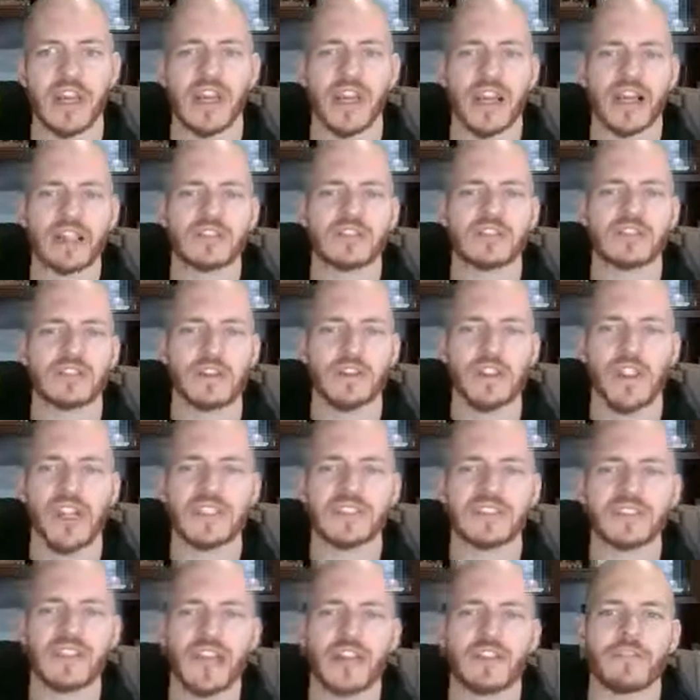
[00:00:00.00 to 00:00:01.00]
And so they
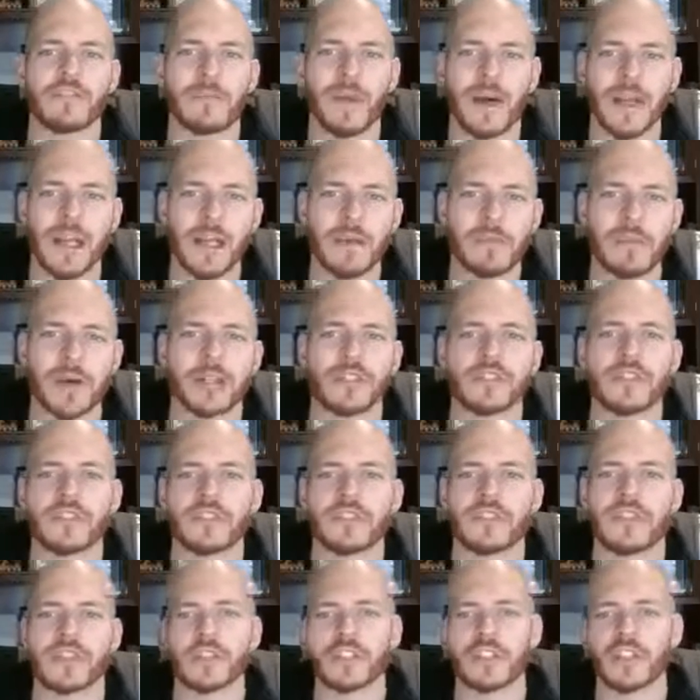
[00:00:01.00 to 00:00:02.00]
save money by
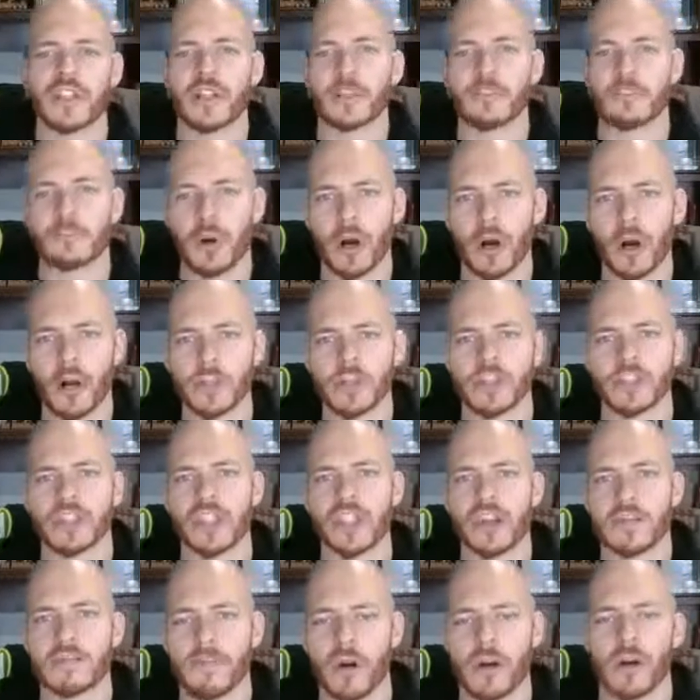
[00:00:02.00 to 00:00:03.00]
choosing a cheap part. The
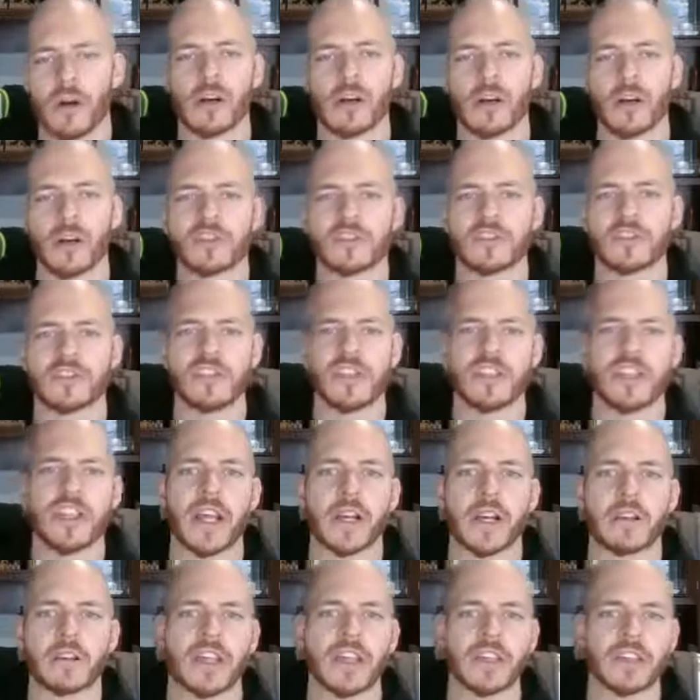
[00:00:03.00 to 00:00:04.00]
cheap part causes the
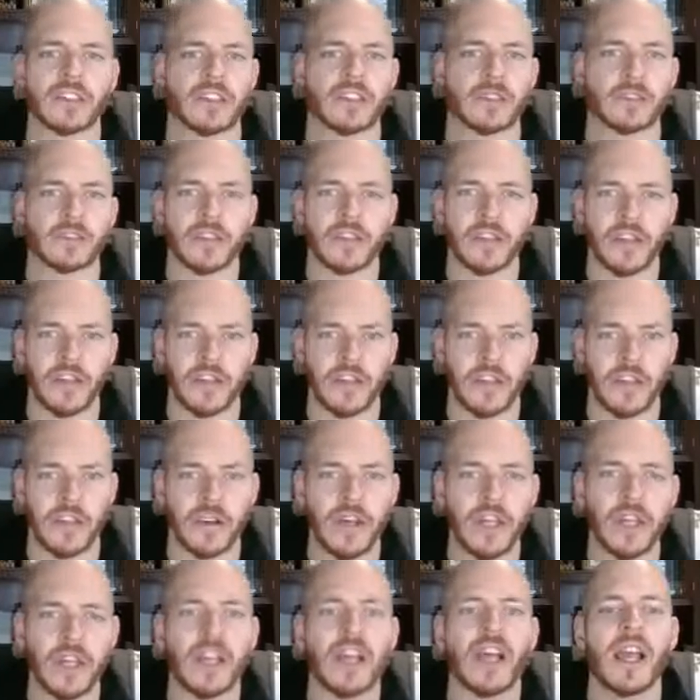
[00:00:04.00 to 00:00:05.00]
degradation of material,
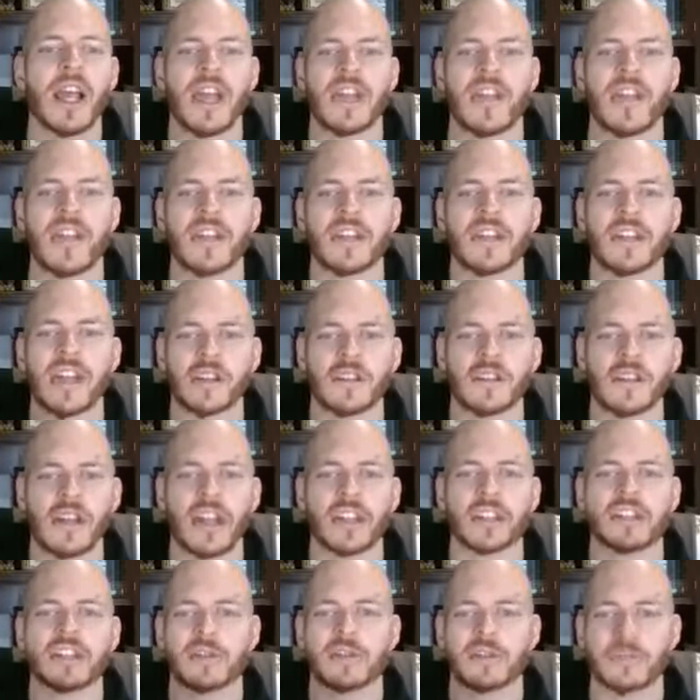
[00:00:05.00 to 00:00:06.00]
and the
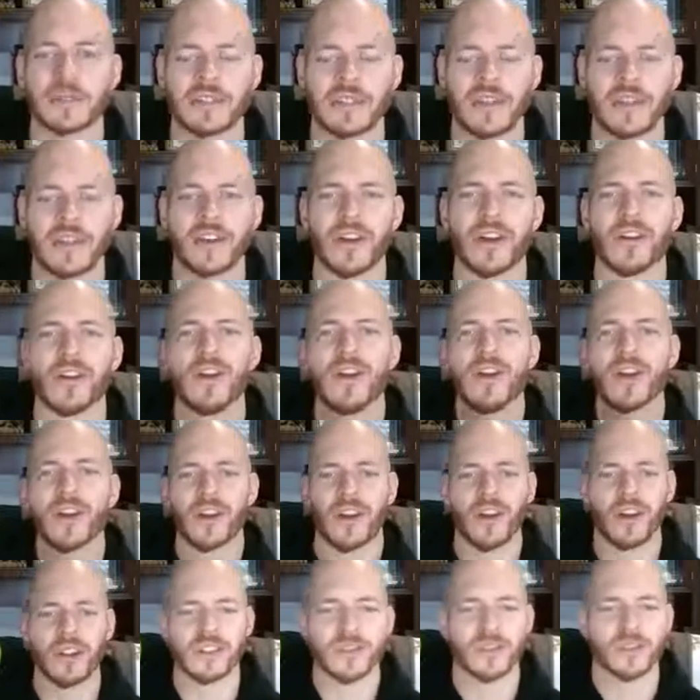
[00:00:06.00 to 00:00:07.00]
degradation of material
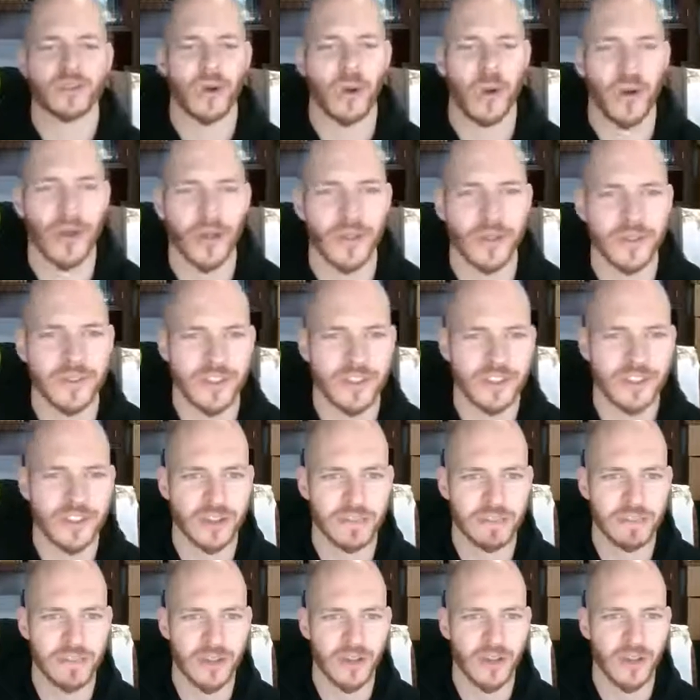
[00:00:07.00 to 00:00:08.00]
causes oil to
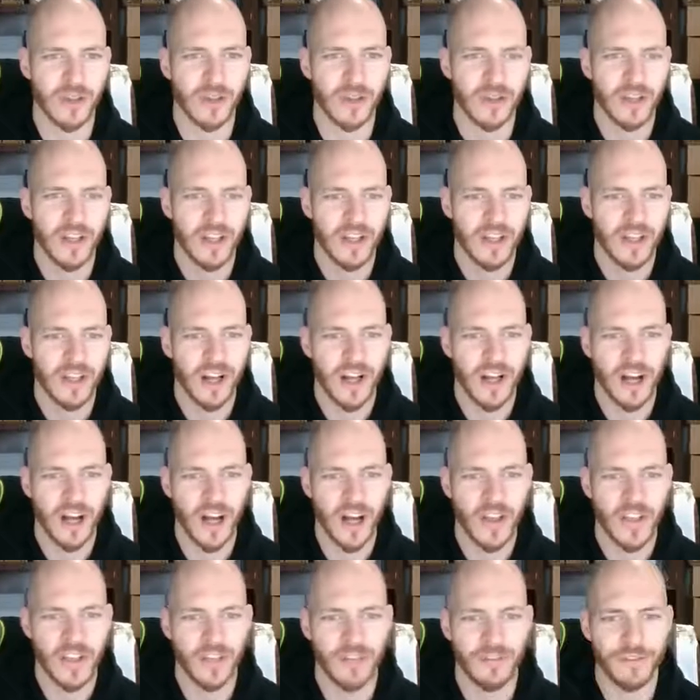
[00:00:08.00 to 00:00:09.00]
spill
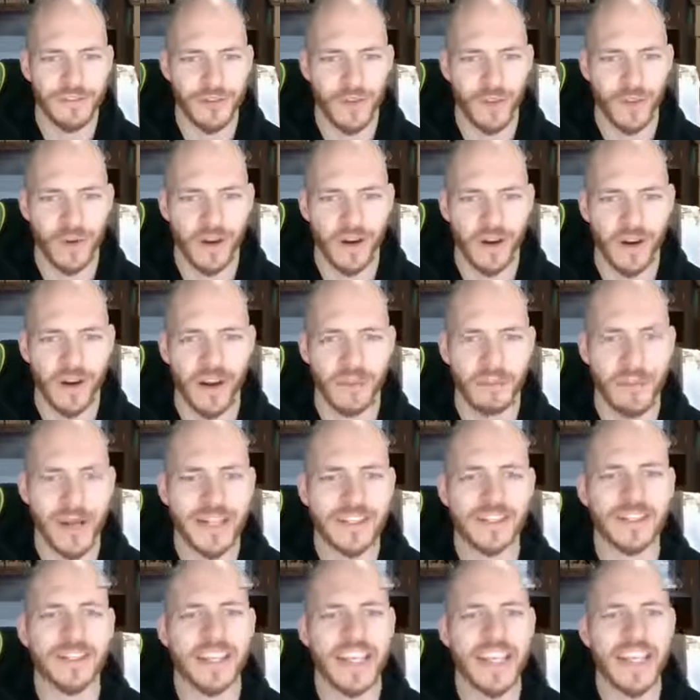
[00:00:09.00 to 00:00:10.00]
on the floor.
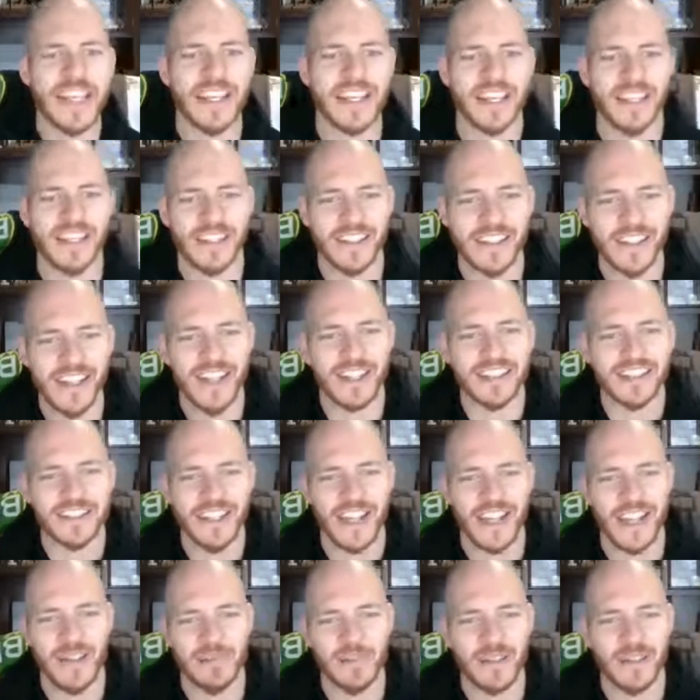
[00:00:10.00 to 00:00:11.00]
Michael Keaton. Yes,
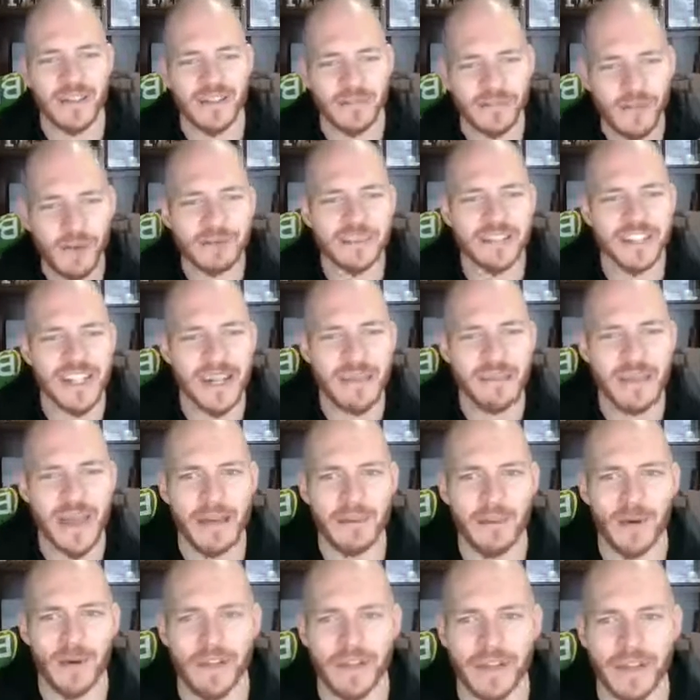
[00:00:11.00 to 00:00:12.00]
Amy. What was the name of that
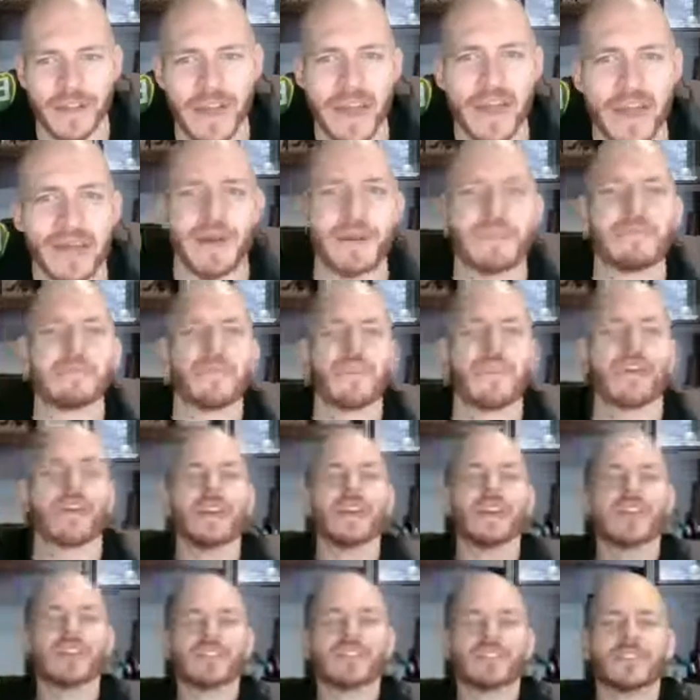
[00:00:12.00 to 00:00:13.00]
movie? Anyway,
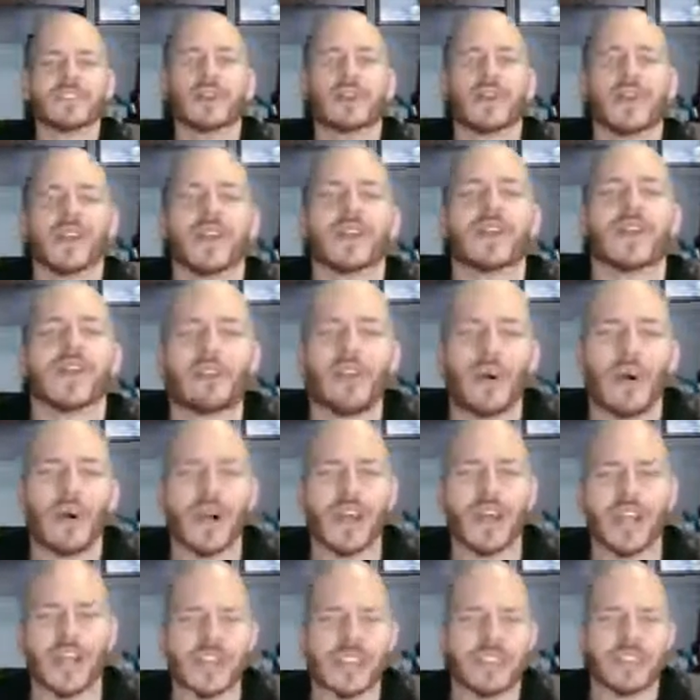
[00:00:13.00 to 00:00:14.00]
so the
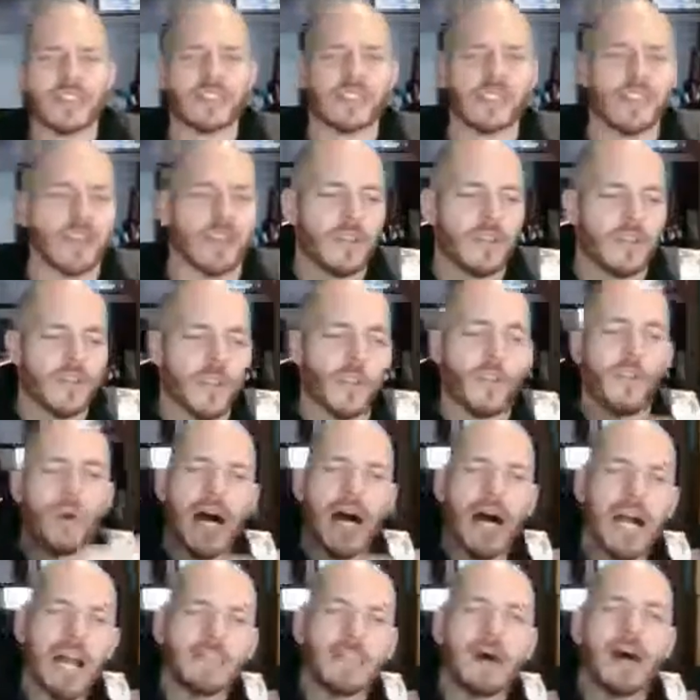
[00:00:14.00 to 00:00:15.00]
point is the
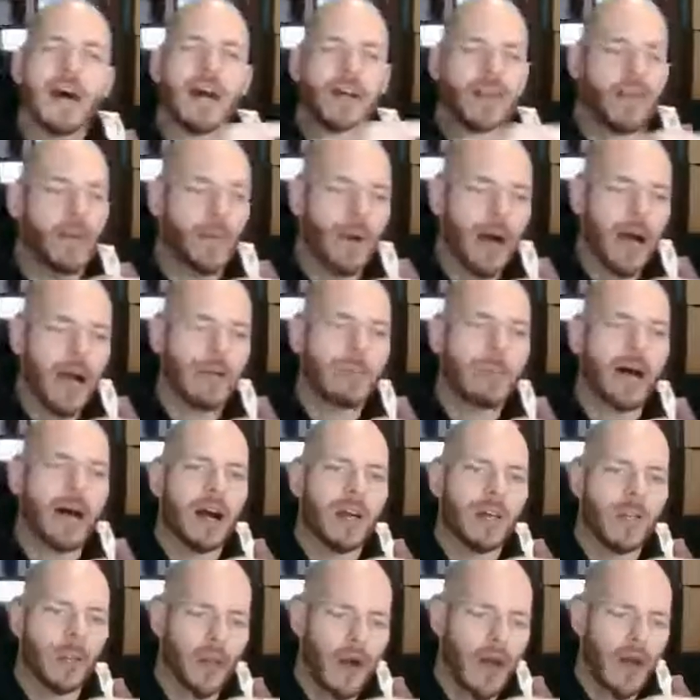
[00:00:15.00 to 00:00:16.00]
why behind the why
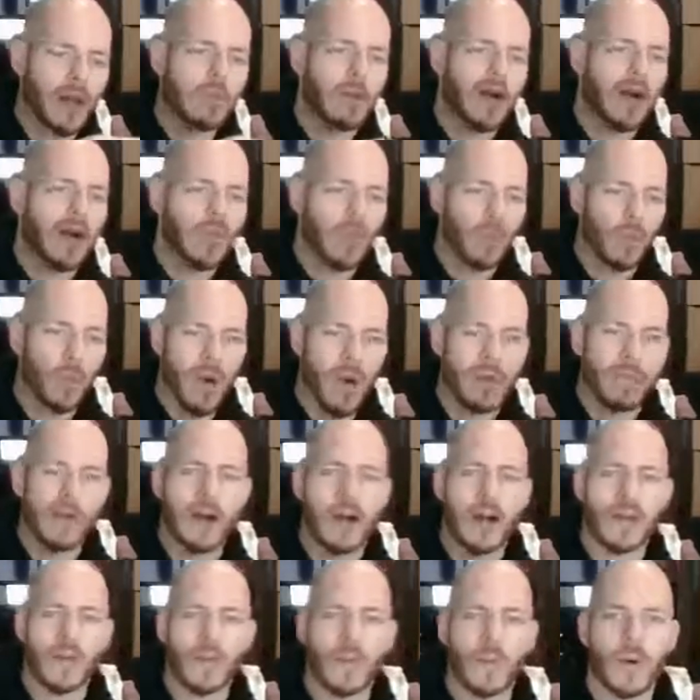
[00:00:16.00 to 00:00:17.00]
behind the why behind the why
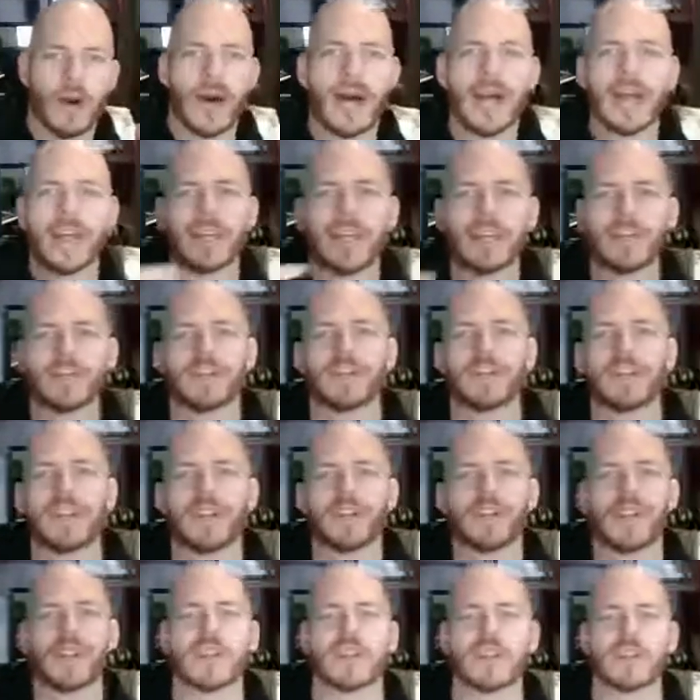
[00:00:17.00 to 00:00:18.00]
behind the why gives you the
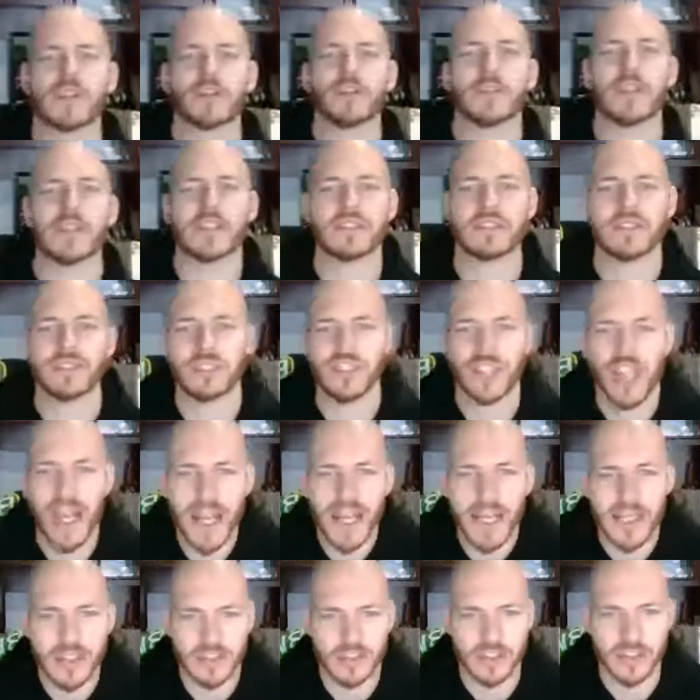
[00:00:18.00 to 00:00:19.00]
thing that you need to
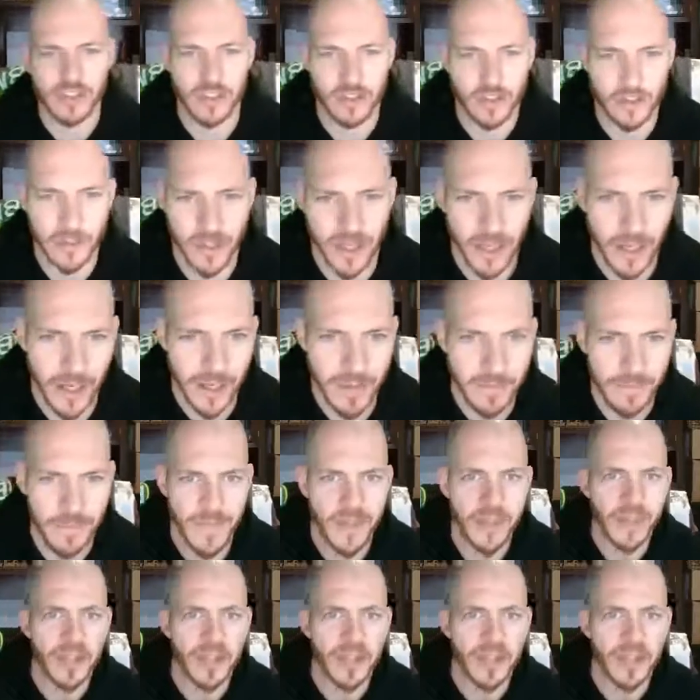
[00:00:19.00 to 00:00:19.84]
change, okay?